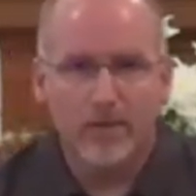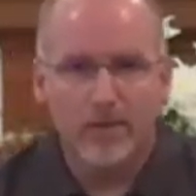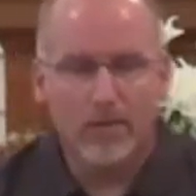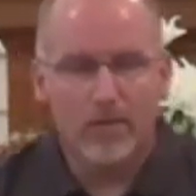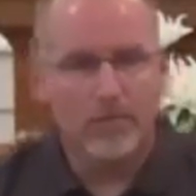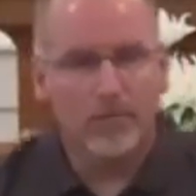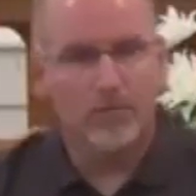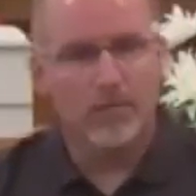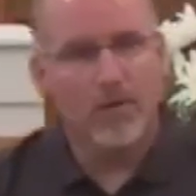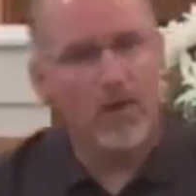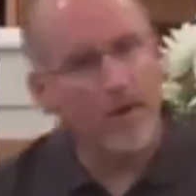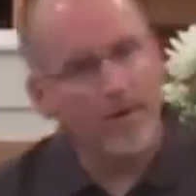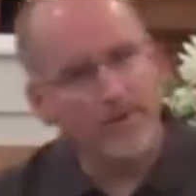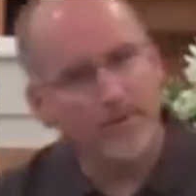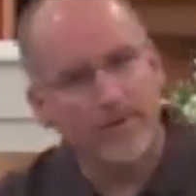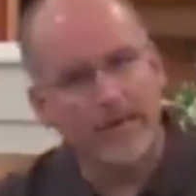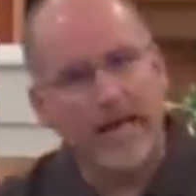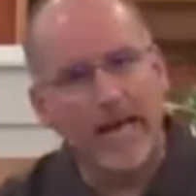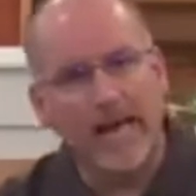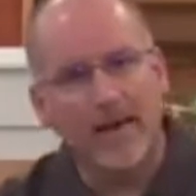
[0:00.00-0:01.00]
Rhonda
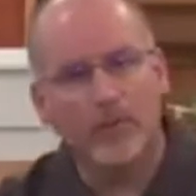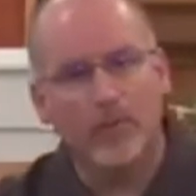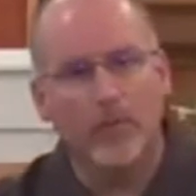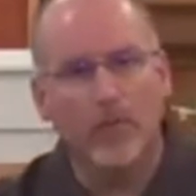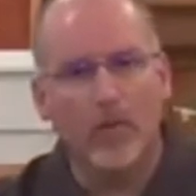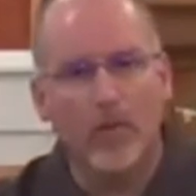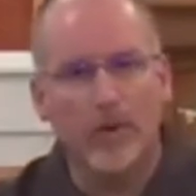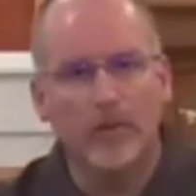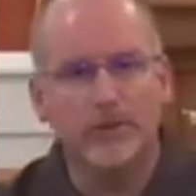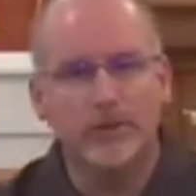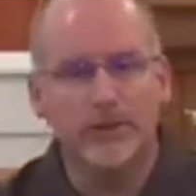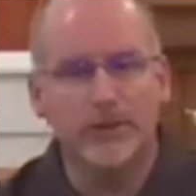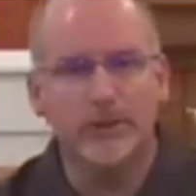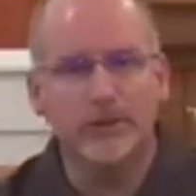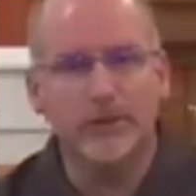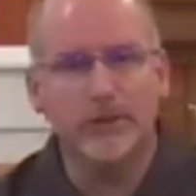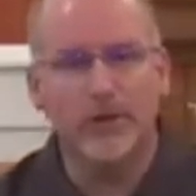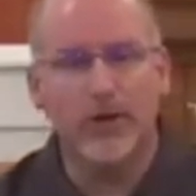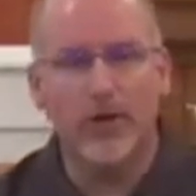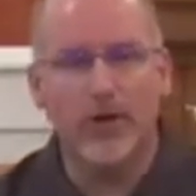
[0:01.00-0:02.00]
and I were watching a
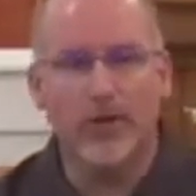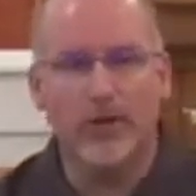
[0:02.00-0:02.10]
show.